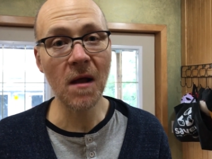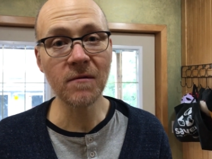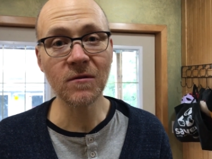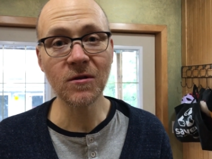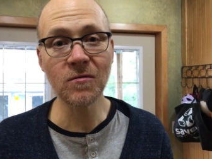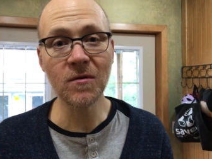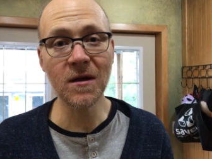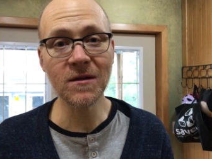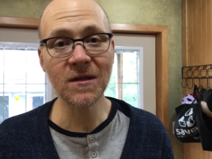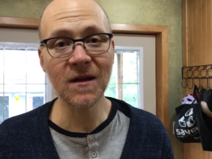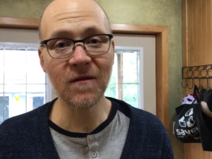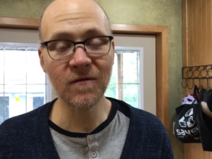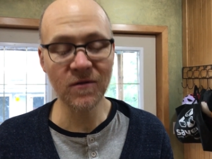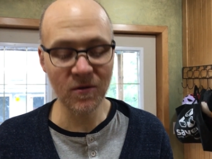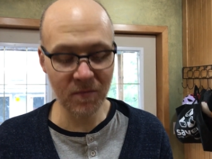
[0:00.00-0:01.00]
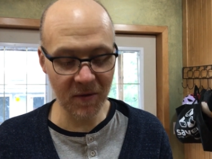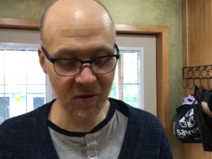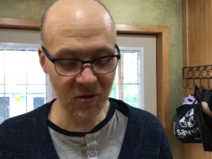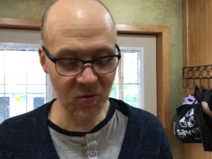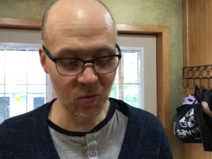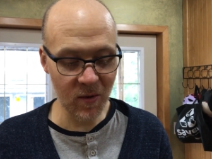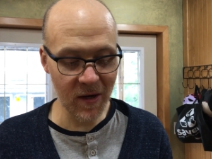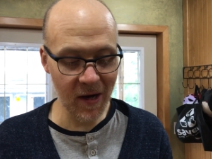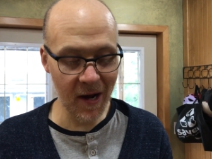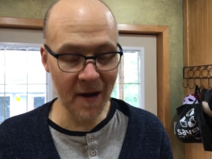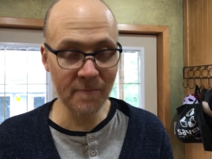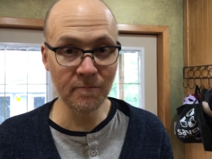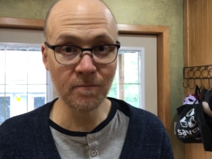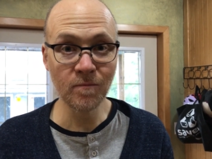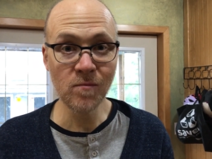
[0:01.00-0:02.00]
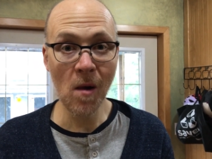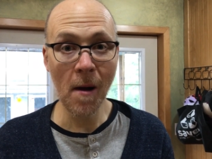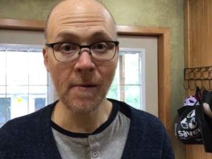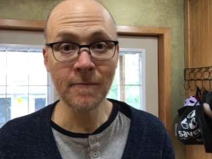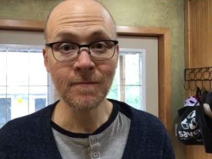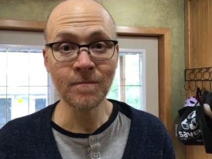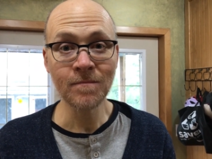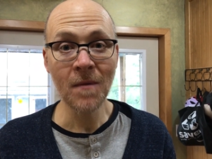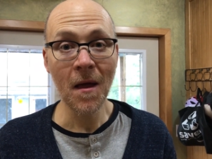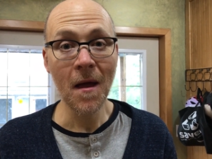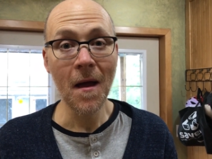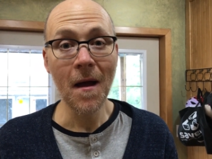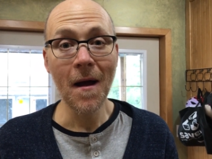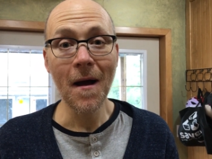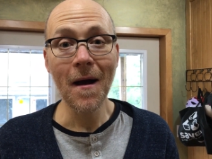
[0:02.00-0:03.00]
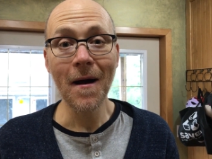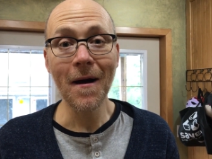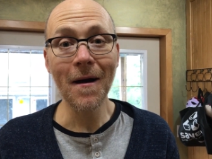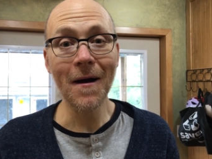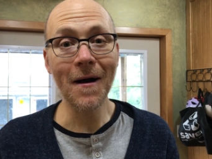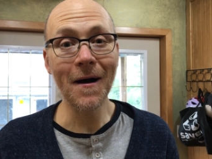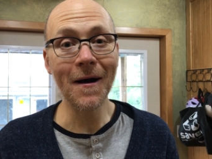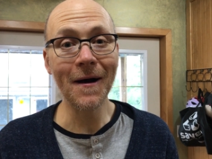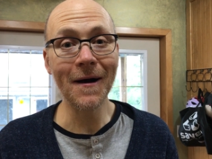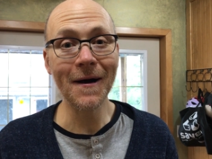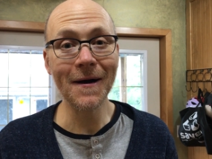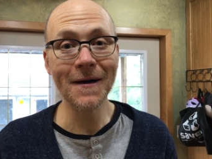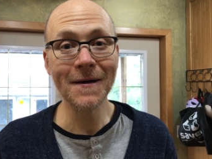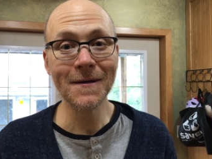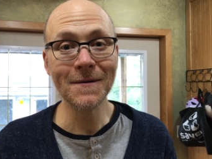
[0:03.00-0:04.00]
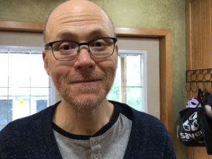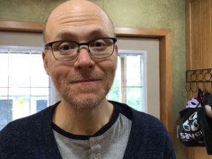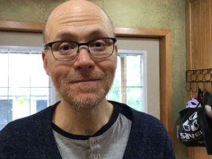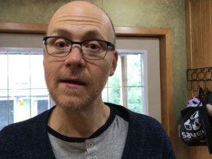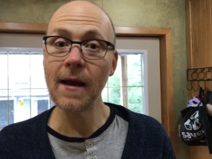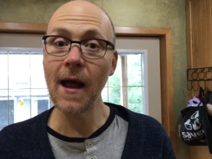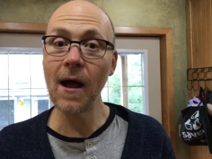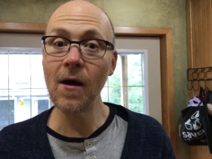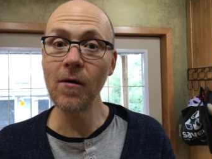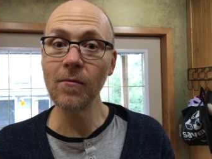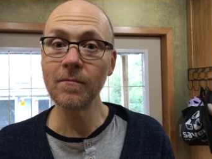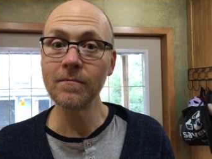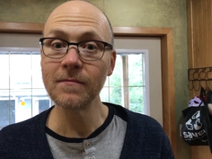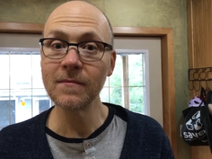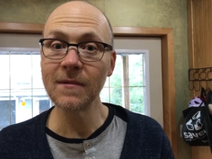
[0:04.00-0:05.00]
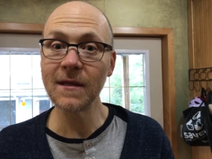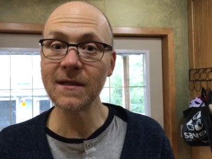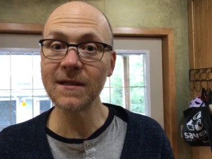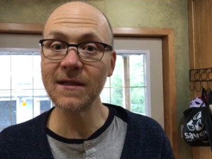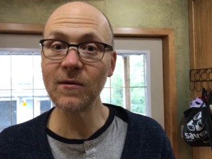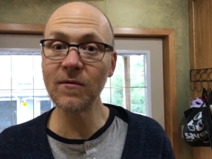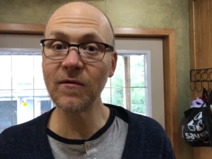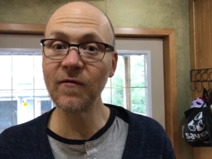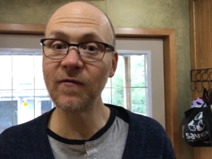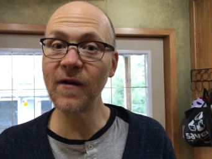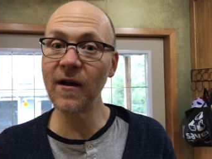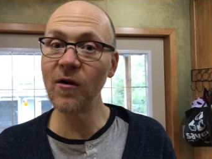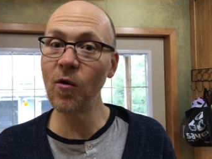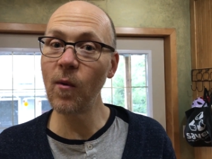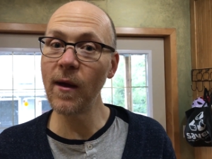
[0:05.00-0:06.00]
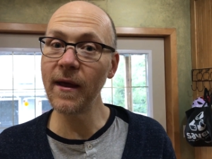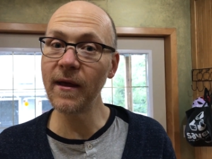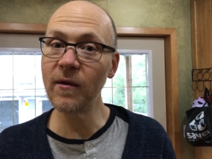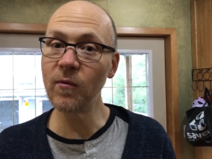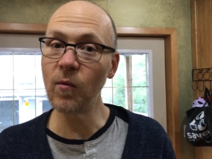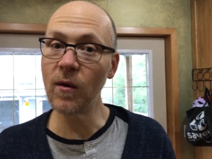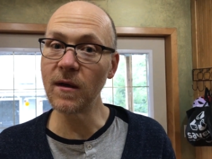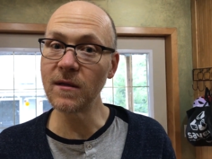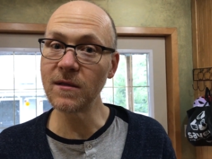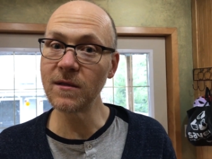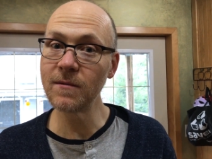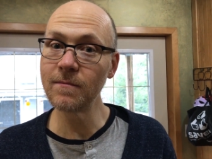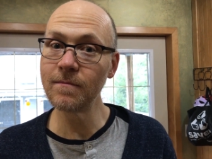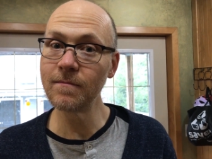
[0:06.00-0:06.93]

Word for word: It's so nice to have something sweet again. Oh. Now, let's see what the final weigh-in was.